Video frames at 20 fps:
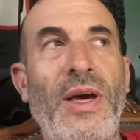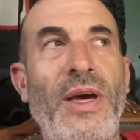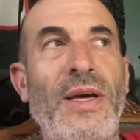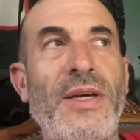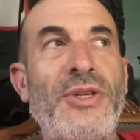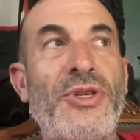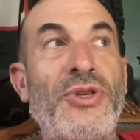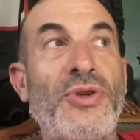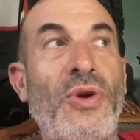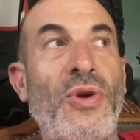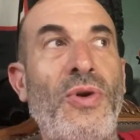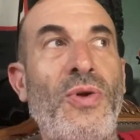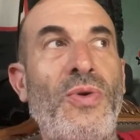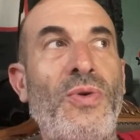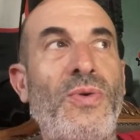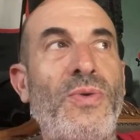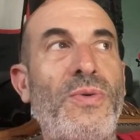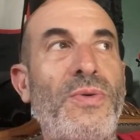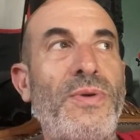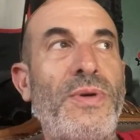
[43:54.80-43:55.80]

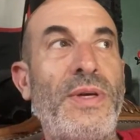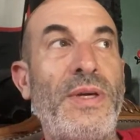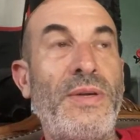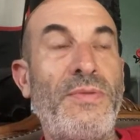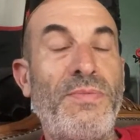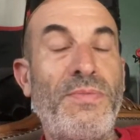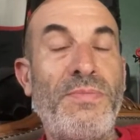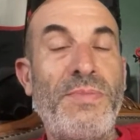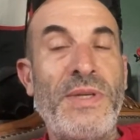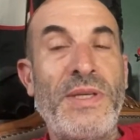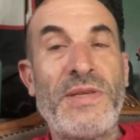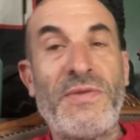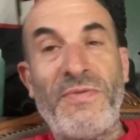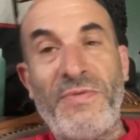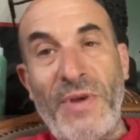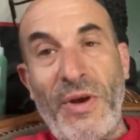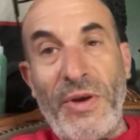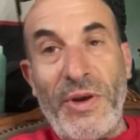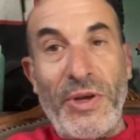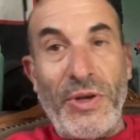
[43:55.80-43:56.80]
So it's a
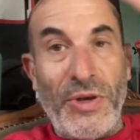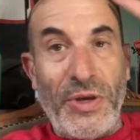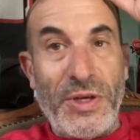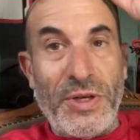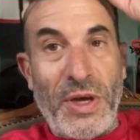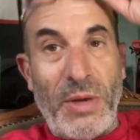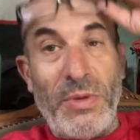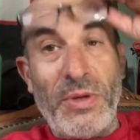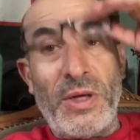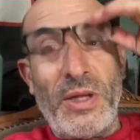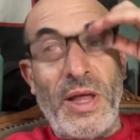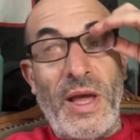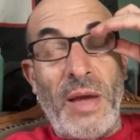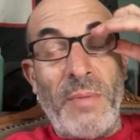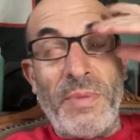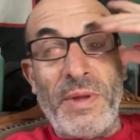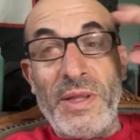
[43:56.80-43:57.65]
very good double clamp.